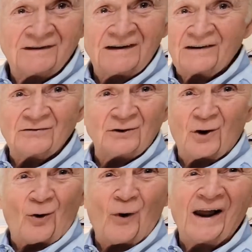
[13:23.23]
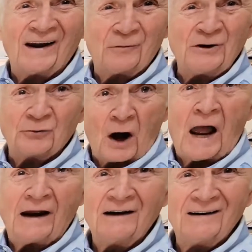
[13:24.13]
It doesn't go away. We
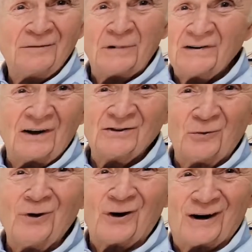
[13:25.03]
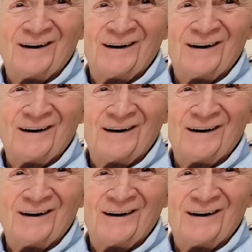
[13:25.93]
try, but it doesn't work.